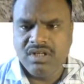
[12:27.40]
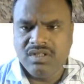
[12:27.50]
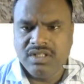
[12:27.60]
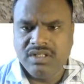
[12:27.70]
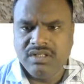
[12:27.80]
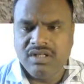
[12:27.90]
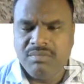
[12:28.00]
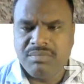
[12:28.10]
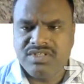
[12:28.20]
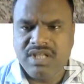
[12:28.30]
the
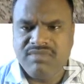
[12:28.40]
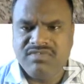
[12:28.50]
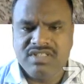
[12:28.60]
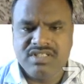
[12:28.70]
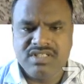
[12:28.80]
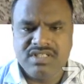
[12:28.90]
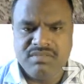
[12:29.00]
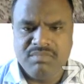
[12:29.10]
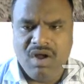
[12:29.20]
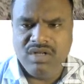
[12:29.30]
upper surface, it is
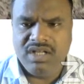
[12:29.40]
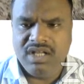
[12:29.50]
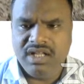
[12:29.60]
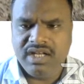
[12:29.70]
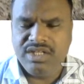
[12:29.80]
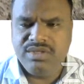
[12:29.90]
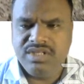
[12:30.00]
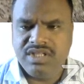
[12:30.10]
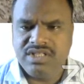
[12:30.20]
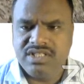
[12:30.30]
a brown color. And you
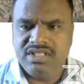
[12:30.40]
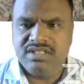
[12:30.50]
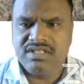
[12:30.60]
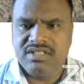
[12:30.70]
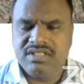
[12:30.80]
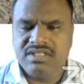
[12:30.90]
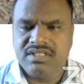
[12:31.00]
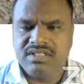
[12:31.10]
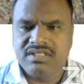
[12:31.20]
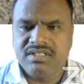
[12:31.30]
can see this, it
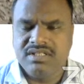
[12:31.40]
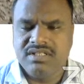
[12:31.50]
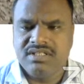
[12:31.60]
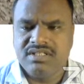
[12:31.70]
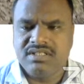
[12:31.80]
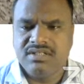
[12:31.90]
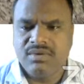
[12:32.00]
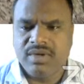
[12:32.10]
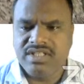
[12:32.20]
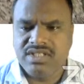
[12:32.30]
is in
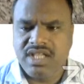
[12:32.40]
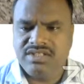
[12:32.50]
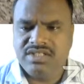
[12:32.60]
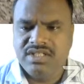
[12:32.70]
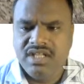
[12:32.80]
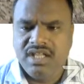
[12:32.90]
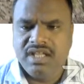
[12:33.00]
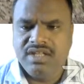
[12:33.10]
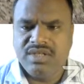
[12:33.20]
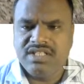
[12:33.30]
growing stage.
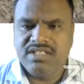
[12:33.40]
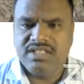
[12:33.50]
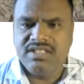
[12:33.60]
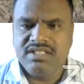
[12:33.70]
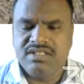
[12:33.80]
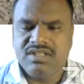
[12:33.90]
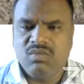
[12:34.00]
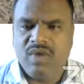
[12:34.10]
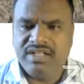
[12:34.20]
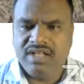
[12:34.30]
And you can see this
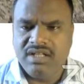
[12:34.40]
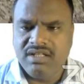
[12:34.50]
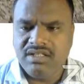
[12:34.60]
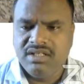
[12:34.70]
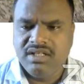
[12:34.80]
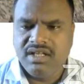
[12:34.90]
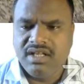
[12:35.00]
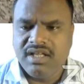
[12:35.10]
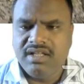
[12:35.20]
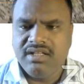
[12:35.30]
white color,
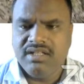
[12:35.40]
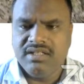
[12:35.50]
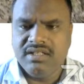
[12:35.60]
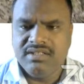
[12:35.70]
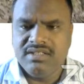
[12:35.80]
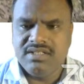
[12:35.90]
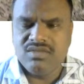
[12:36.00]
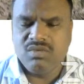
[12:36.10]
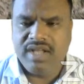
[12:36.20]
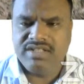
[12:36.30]
and this
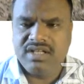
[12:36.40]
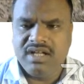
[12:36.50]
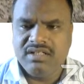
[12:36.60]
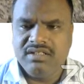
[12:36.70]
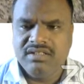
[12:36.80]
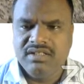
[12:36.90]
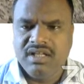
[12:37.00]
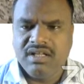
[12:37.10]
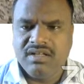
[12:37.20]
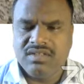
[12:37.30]
white color,
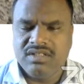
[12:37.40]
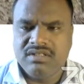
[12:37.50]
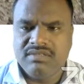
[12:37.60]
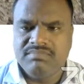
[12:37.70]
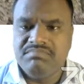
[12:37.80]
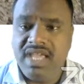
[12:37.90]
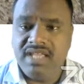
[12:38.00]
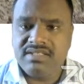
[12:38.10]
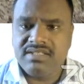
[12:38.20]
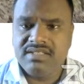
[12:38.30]
the
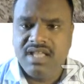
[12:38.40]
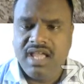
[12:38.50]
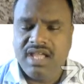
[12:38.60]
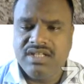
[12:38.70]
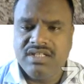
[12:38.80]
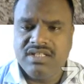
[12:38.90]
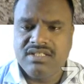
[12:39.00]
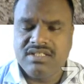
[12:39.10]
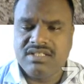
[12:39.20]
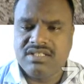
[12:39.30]
base. And
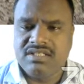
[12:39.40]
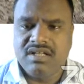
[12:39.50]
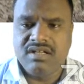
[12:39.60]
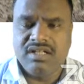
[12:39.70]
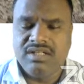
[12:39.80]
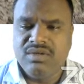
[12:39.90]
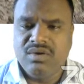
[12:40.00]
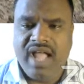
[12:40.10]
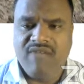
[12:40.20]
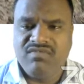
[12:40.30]
it's have
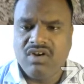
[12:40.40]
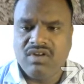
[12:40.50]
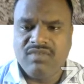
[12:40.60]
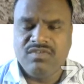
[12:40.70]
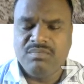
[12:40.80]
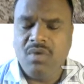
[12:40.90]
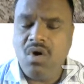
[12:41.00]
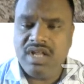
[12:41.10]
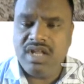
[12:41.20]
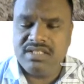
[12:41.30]
a lot of
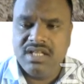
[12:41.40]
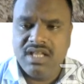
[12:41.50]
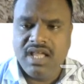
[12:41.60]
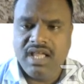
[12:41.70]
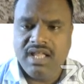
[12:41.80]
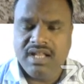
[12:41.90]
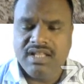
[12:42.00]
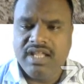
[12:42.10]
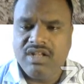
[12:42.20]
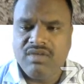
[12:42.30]
porous, and at
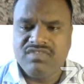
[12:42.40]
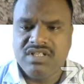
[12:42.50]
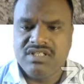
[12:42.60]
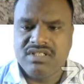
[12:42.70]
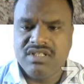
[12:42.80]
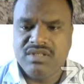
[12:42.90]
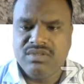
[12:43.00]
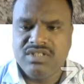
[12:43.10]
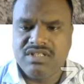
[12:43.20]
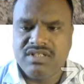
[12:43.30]
the end of this,
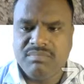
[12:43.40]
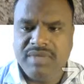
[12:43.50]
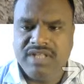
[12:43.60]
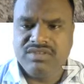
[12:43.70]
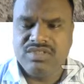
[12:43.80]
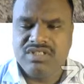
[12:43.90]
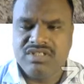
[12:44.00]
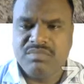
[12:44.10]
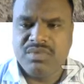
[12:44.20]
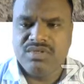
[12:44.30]
these pathogens,
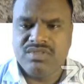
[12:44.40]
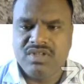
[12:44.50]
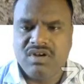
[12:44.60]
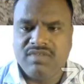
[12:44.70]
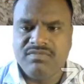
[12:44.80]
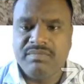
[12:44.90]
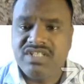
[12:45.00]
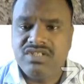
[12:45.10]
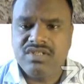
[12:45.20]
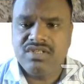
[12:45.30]
it produce a lot of
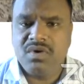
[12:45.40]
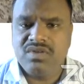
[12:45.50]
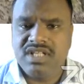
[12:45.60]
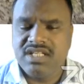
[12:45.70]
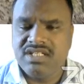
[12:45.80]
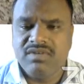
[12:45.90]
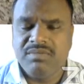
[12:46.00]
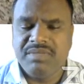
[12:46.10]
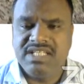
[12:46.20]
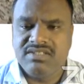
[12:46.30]
basidiospores, and it will
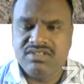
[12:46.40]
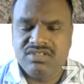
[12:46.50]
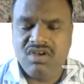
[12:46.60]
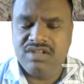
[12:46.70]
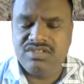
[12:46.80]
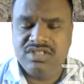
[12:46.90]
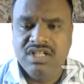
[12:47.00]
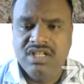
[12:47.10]
be discharged